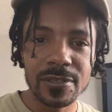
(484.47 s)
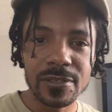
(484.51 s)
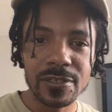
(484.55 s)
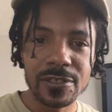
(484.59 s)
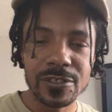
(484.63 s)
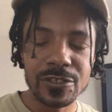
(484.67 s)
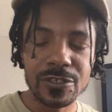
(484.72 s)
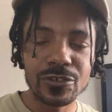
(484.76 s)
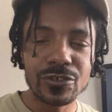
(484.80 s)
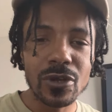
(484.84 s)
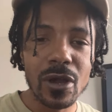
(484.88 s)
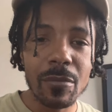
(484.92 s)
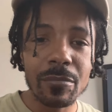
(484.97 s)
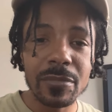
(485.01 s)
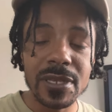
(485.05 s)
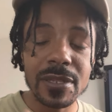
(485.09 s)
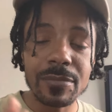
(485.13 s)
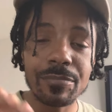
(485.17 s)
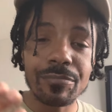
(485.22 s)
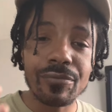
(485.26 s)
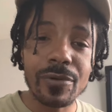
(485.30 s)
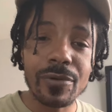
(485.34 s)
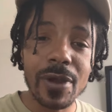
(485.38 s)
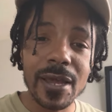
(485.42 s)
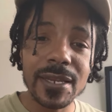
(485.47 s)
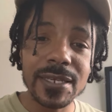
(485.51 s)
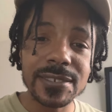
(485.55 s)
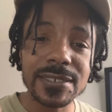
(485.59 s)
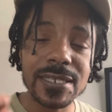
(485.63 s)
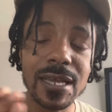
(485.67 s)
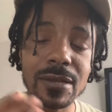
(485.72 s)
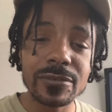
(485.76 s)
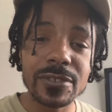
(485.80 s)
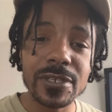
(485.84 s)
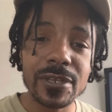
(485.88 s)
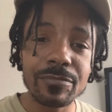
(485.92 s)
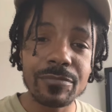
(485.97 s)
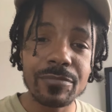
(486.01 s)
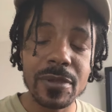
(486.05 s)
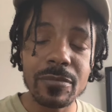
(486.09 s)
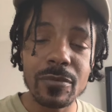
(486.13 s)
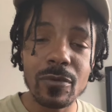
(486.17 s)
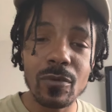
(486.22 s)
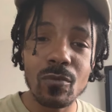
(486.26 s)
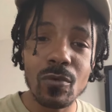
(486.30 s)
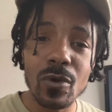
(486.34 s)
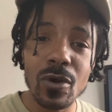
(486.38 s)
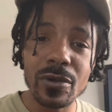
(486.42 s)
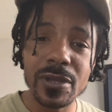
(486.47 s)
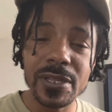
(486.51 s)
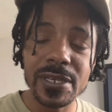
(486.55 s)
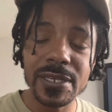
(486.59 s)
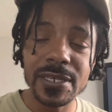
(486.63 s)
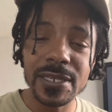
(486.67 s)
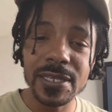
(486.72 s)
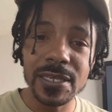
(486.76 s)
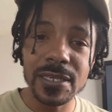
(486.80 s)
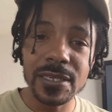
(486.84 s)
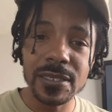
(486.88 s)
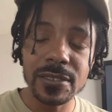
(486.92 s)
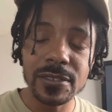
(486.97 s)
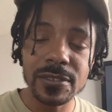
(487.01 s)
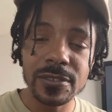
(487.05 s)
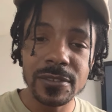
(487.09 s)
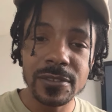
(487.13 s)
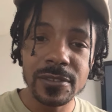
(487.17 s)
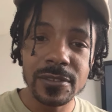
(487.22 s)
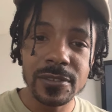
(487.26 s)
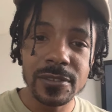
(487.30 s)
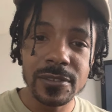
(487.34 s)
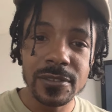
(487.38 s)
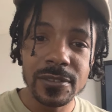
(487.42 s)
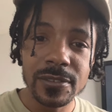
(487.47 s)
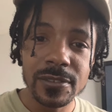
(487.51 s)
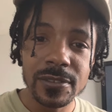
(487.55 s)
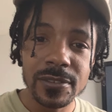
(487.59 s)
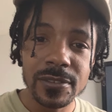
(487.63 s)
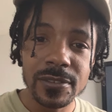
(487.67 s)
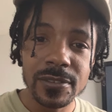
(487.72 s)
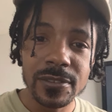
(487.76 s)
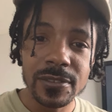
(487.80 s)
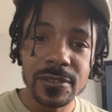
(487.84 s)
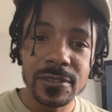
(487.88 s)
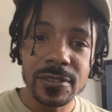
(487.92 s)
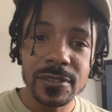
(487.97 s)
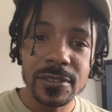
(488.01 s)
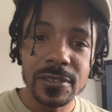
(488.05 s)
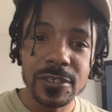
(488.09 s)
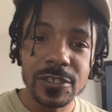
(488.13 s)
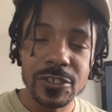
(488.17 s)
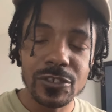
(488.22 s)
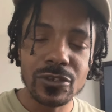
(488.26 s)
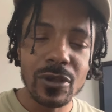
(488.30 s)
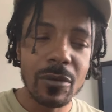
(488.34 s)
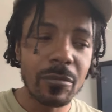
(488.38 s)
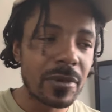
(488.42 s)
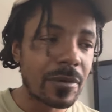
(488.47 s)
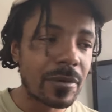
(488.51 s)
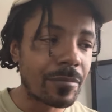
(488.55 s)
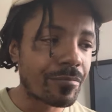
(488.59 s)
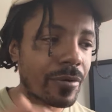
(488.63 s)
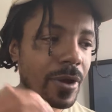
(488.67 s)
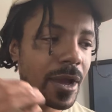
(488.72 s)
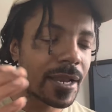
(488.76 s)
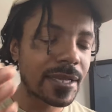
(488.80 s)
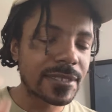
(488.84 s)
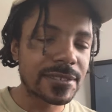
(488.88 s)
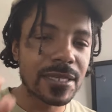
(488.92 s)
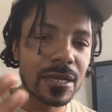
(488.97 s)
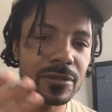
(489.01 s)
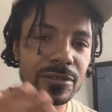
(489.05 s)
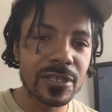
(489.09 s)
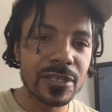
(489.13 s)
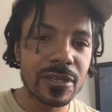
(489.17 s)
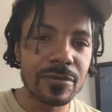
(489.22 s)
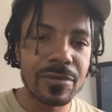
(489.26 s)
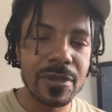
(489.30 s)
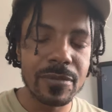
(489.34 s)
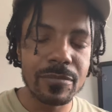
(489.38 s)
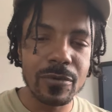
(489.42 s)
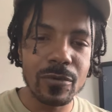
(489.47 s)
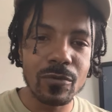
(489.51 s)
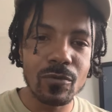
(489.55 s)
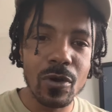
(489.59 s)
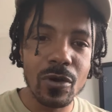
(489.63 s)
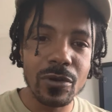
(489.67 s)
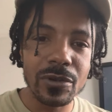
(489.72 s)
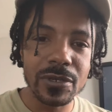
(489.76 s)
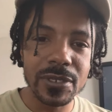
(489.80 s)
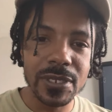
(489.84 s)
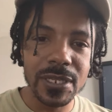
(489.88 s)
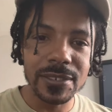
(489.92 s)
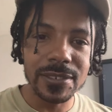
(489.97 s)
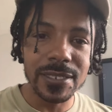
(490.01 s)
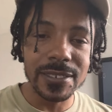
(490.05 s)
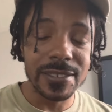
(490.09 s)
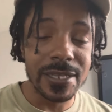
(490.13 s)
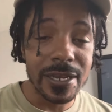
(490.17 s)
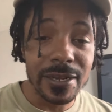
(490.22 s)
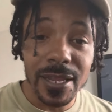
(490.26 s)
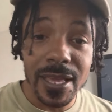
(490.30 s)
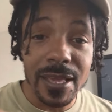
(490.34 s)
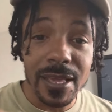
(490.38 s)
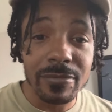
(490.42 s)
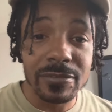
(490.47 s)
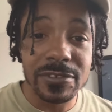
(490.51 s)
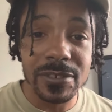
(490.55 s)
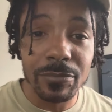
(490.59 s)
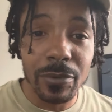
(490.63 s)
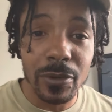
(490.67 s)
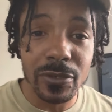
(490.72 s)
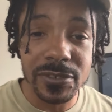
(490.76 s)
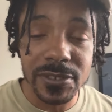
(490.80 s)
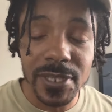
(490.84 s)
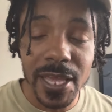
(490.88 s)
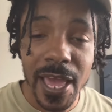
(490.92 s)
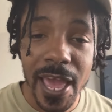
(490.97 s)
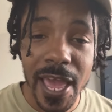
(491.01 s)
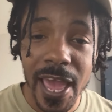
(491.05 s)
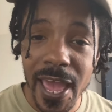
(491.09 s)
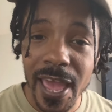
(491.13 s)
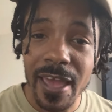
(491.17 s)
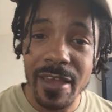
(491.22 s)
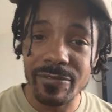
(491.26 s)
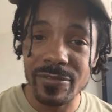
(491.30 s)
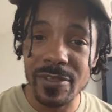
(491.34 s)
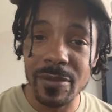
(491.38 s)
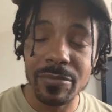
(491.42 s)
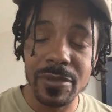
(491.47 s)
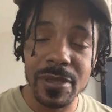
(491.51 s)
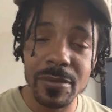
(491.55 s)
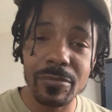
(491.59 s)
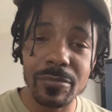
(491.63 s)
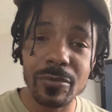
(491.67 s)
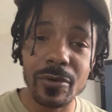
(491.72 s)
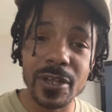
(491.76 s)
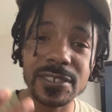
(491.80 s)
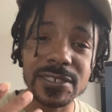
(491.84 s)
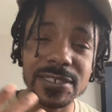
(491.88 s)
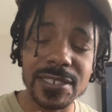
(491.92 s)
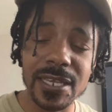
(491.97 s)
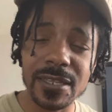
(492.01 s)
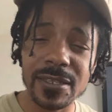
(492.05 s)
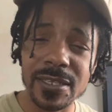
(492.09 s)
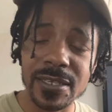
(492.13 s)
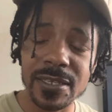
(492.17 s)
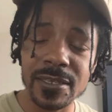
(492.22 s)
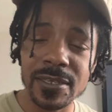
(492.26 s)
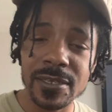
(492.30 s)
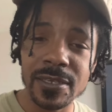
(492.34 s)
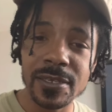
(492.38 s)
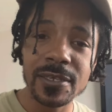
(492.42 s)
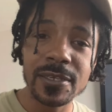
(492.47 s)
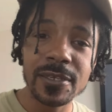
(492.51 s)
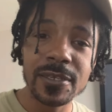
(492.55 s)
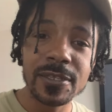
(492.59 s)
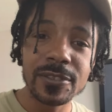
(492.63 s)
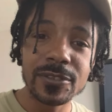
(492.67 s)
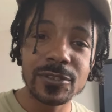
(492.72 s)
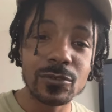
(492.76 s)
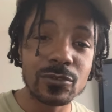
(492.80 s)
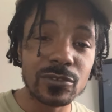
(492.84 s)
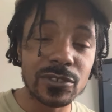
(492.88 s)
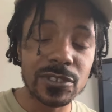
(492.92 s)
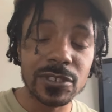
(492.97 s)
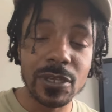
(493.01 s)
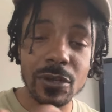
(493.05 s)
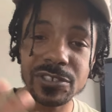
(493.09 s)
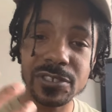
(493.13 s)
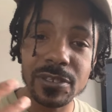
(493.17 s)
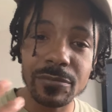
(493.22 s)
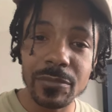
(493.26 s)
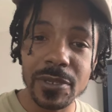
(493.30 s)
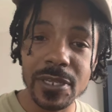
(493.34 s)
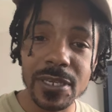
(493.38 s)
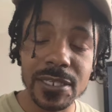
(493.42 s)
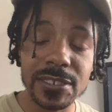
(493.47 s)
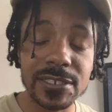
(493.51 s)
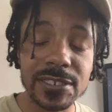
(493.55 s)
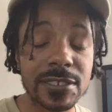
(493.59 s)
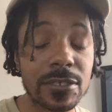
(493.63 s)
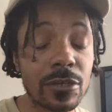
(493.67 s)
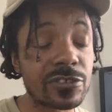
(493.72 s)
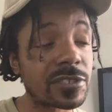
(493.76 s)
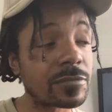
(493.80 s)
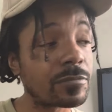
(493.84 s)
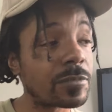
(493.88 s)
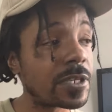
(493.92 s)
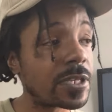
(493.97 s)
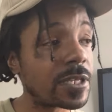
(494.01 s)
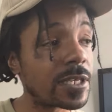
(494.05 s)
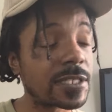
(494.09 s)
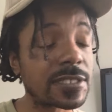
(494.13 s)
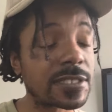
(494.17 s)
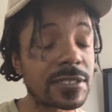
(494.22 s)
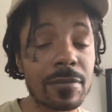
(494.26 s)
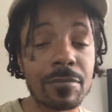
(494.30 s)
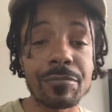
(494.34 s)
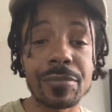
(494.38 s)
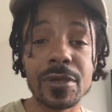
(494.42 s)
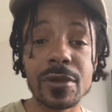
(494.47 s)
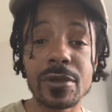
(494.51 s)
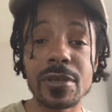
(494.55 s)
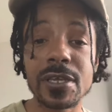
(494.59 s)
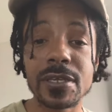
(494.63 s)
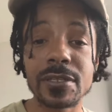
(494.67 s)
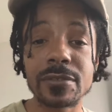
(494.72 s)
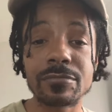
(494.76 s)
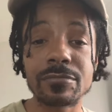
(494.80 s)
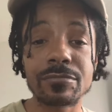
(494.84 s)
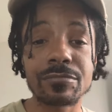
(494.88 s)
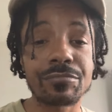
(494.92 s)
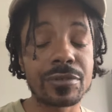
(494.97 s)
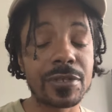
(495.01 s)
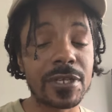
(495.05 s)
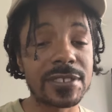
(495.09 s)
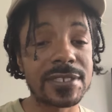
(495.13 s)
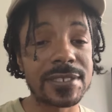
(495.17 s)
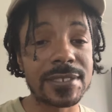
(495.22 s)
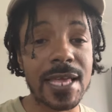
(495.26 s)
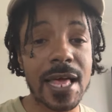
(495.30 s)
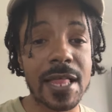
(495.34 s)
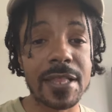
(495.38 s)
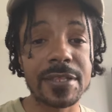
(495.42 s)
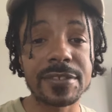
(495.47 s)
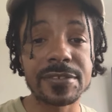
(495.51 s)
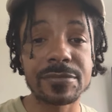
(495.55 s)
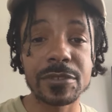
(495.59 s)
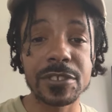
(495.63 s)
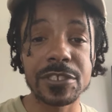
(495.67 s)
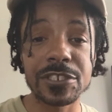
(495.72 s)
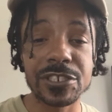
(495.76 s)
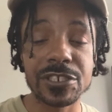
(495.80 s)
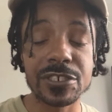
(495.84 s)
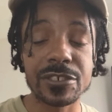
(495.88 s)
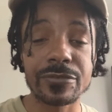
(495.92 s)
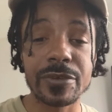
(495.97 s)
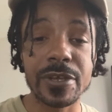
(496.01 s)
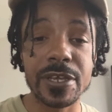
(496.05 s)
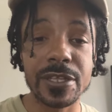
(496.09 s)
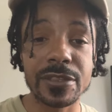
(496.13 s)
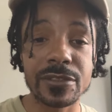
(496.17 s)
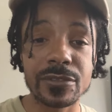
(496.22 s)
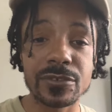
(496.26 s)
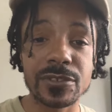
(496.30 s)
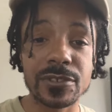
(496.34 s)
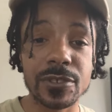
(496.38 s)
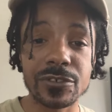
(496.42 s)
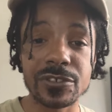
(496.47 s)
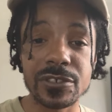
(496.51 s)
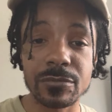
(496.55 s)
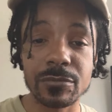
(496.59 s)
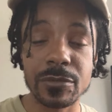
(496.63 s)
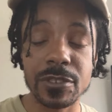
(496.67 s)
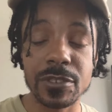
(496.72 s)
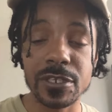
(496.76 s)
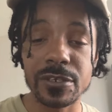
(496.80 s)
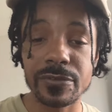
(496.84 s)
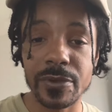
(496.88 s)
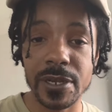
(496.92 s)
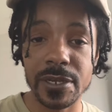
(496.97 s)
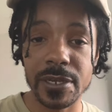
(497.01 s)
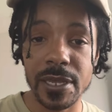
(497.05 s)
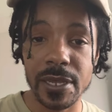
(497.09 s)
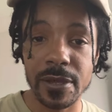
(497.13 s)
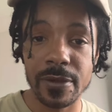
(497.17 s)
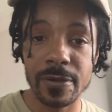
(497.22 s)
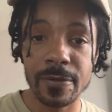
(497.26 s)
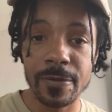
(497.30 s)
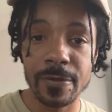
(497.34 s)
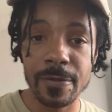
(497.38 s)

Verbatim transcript: You know how many products out there people want and need? You know how many products out there people want and need that they're not even supposed to have that people are selling through social media? Social media is a billion plus dollars being generated through social media right now.